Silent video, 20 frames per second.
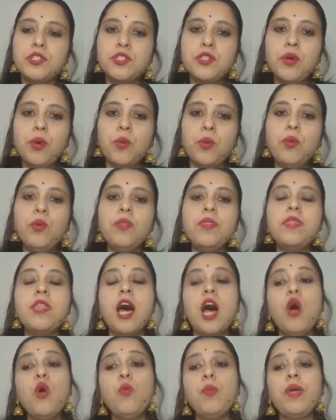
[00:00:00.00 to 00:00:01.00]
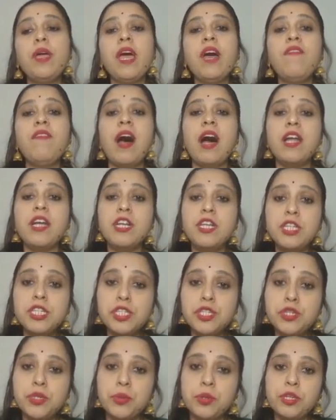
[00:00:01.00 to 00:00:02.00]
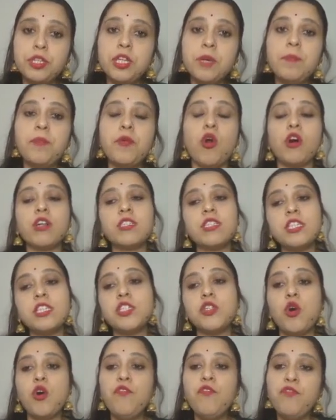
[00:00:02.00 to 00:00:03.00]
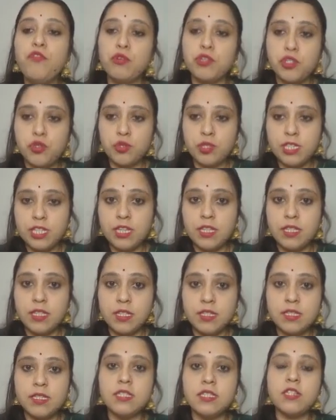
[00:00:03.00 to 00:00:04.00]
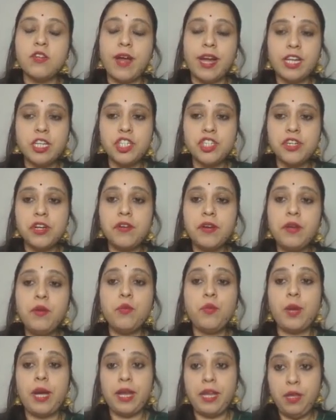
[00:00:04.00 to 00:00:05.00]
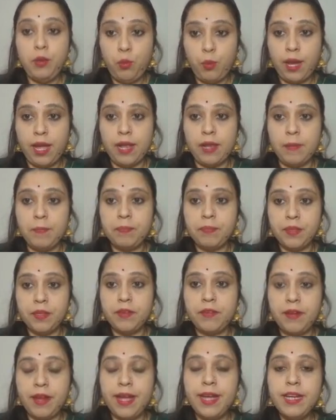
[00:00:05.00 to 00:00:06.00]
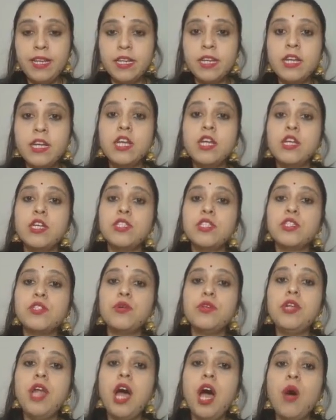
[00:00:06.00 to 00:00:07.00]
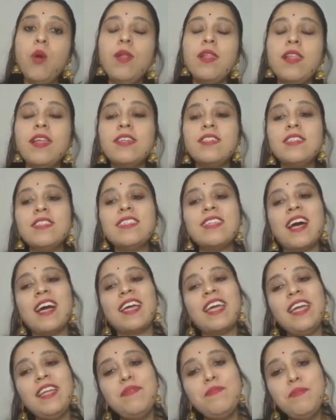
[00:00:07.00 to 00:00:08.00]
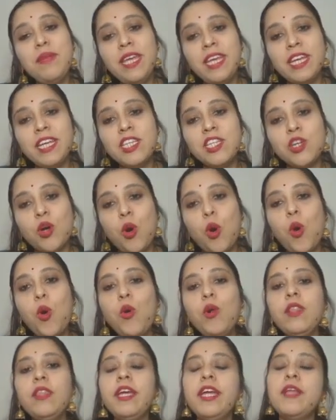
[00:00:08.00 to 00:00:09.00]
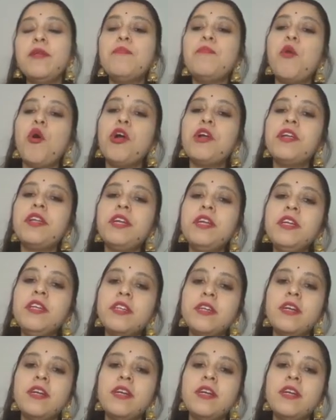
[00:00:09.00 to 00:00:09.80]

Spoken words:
So now we have understood the process of photosynthesis, right children? Very well, right? So now let us again meet all the important